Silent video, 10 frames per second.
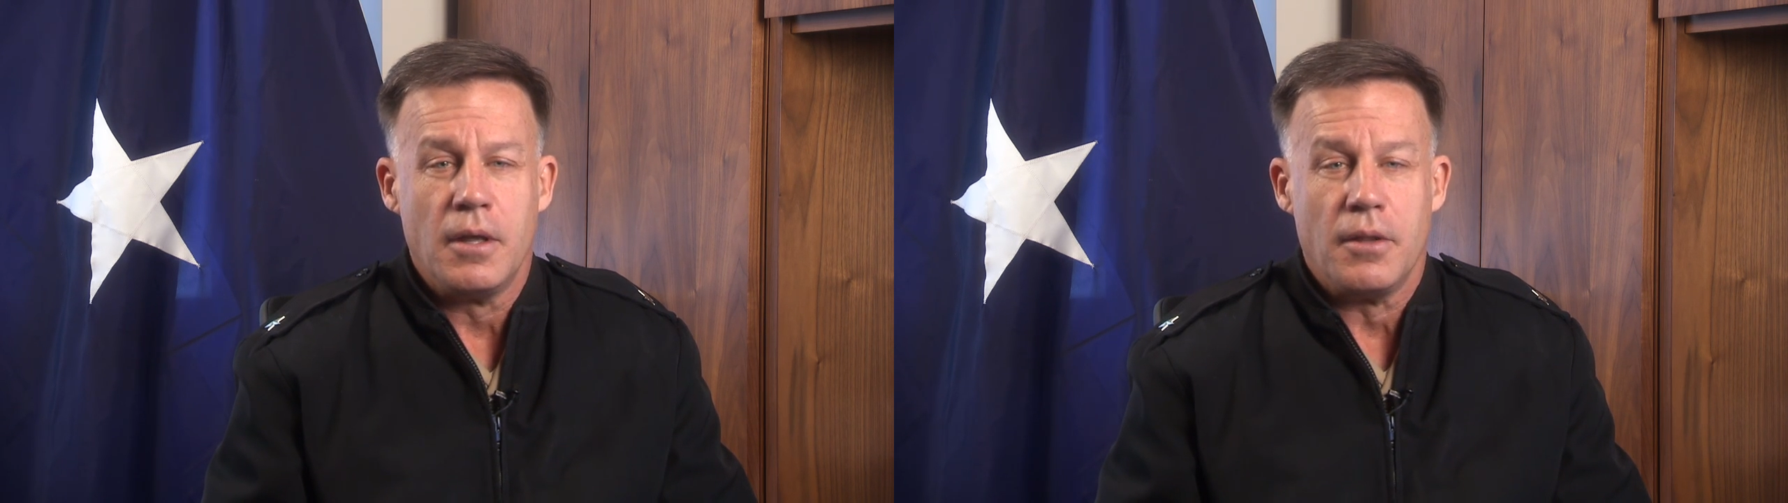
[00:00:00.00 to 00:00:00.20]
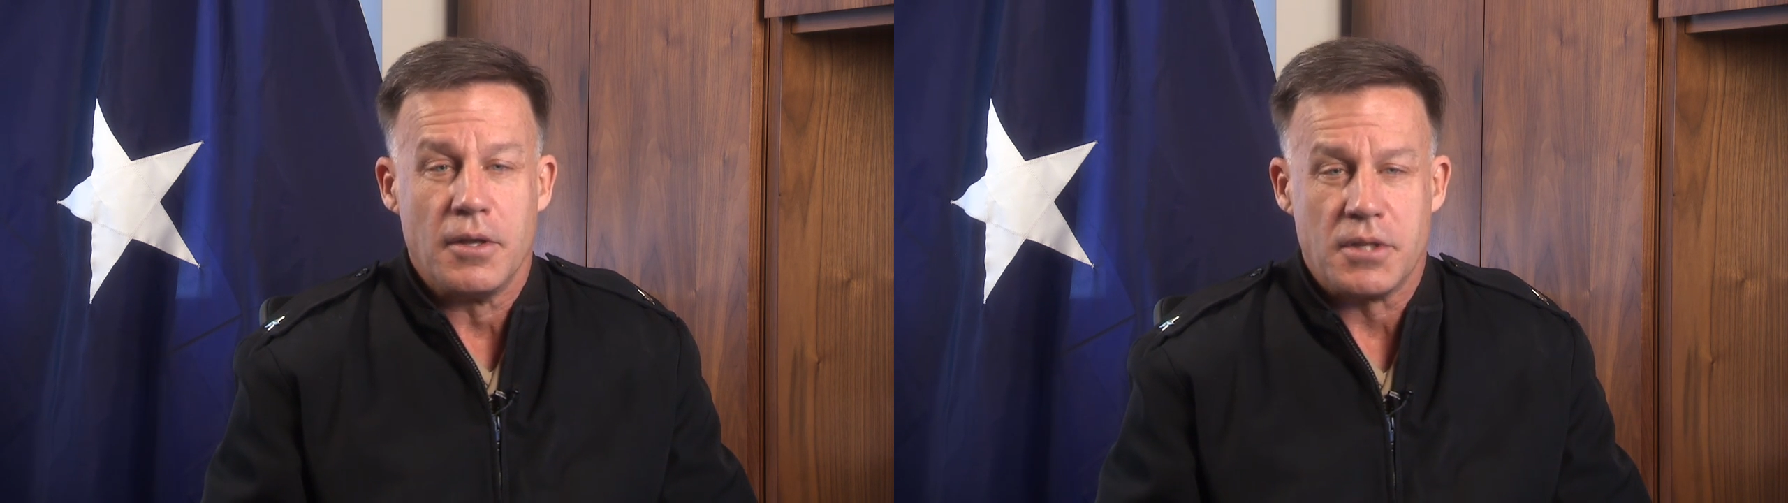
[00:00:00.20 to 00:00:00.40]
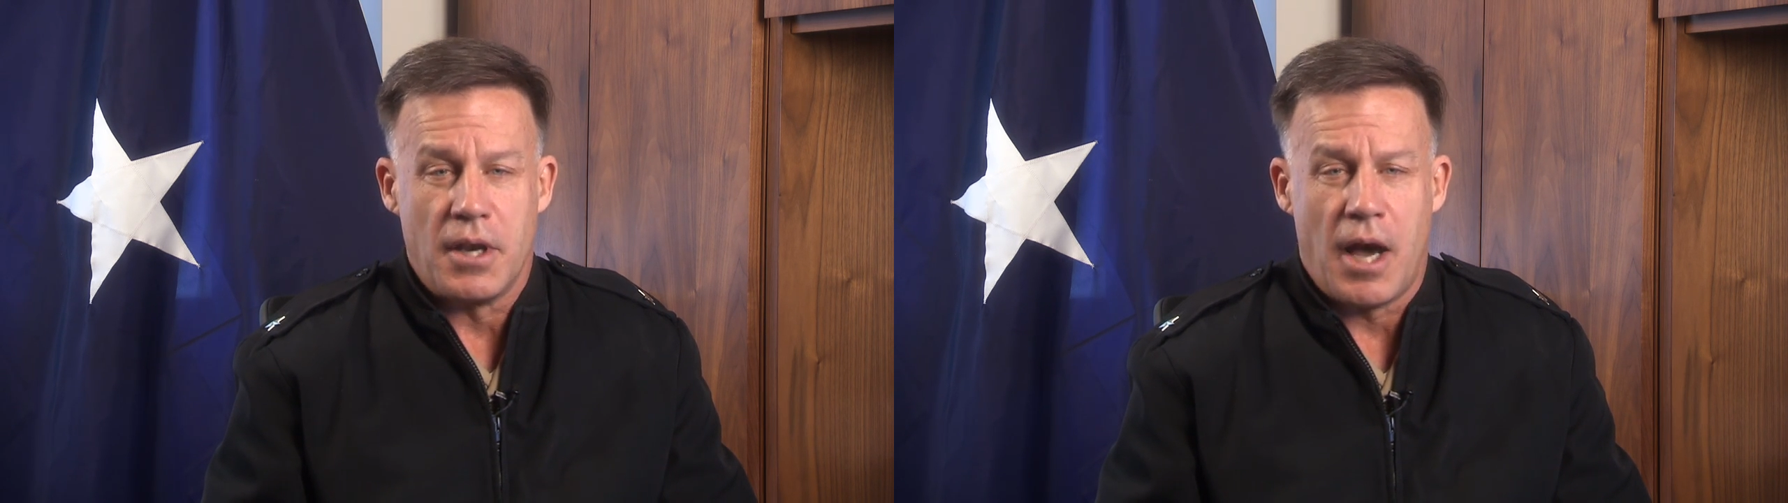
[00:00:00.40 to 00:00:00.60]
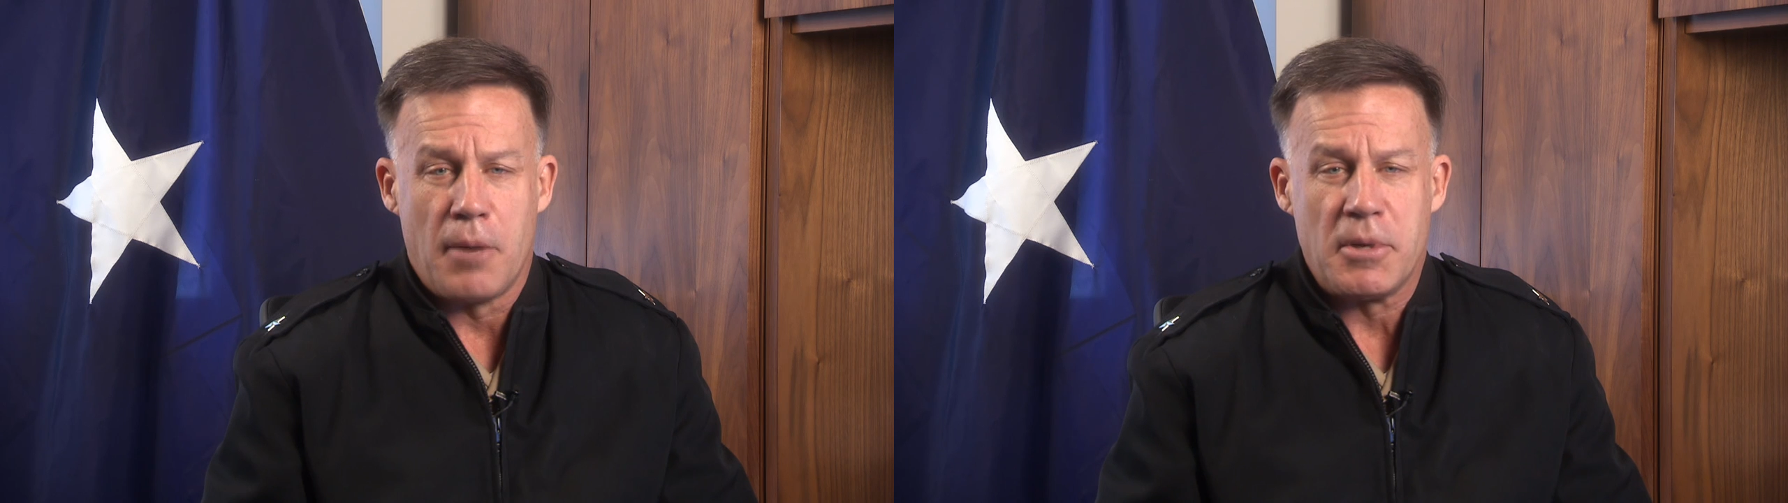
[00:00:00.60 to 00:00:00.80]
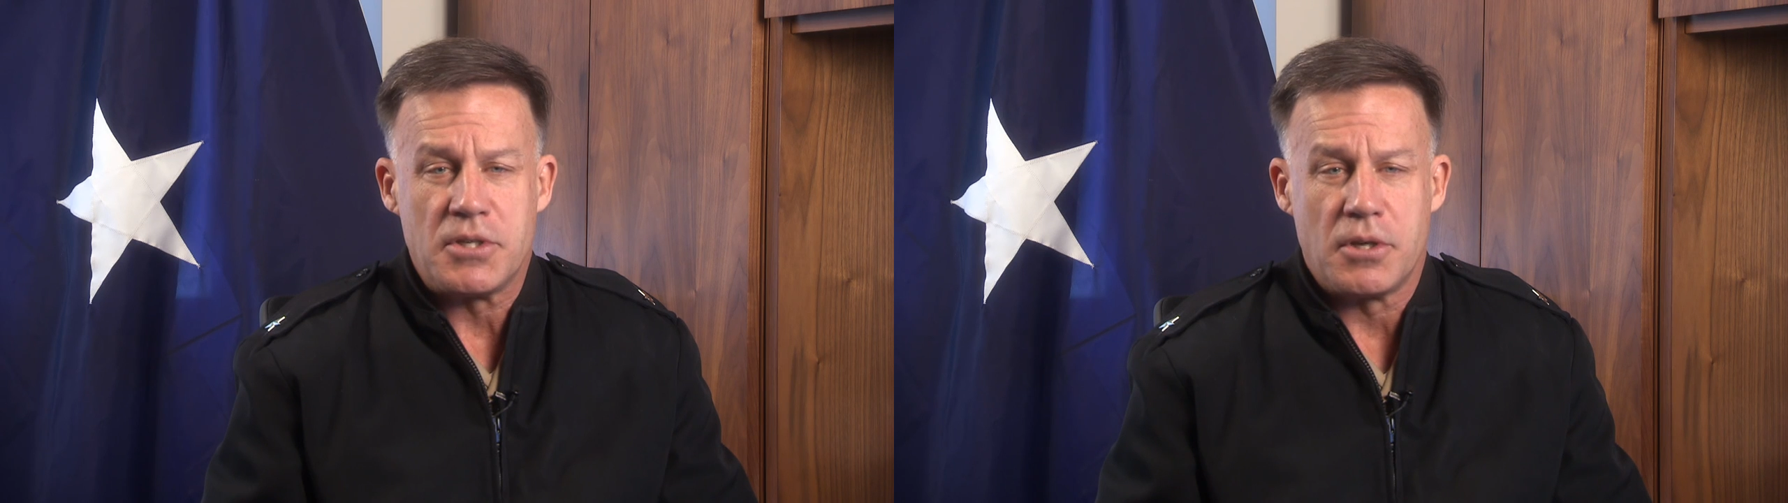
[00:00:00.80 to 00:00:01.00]
This
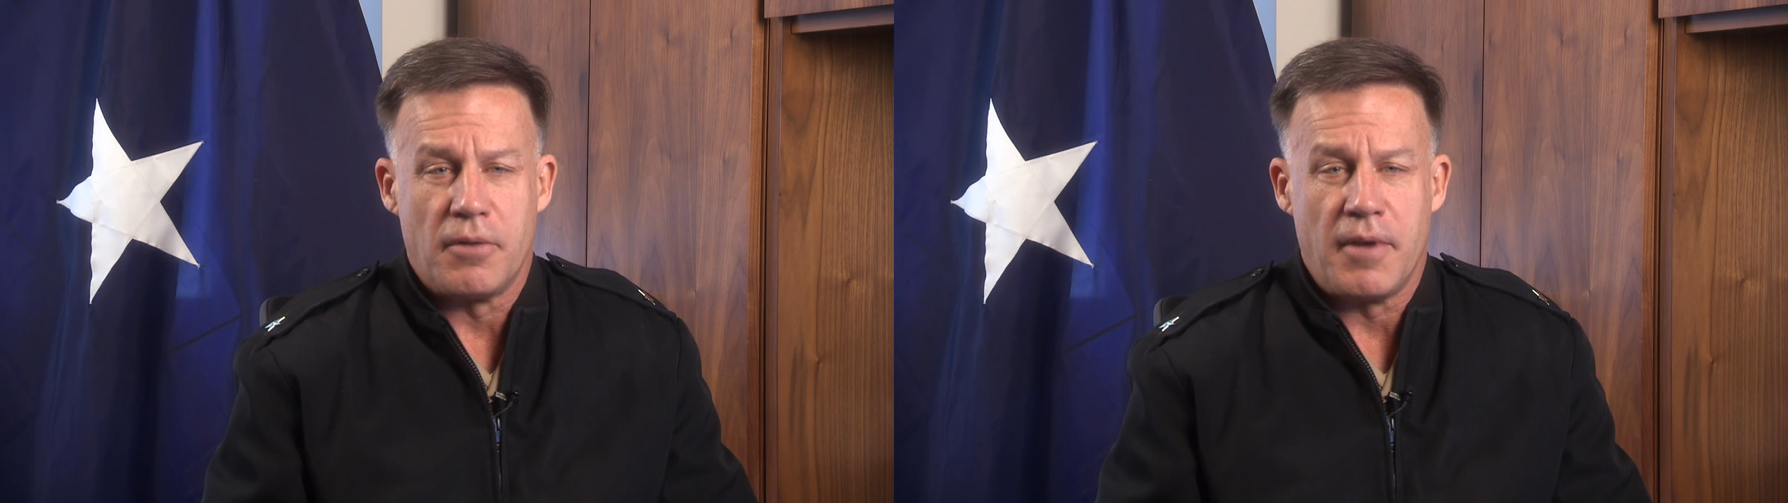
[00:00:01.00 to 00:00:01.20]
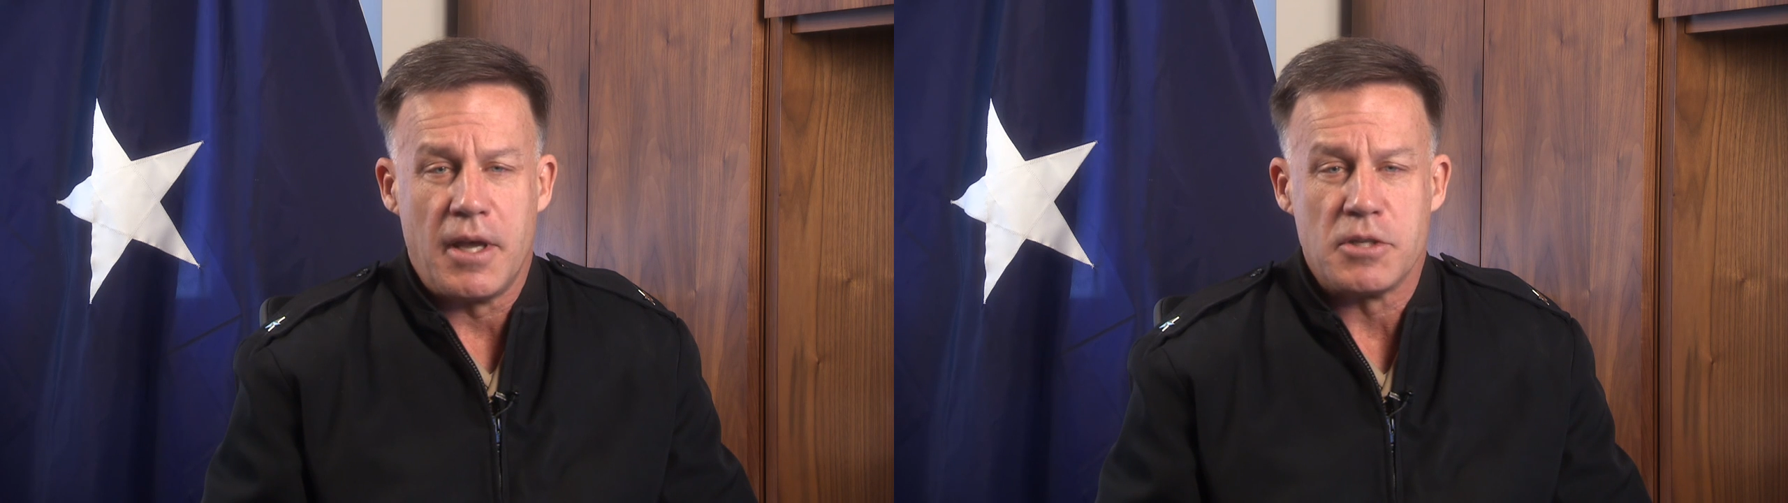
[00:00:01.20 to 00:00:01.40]
anonymous survey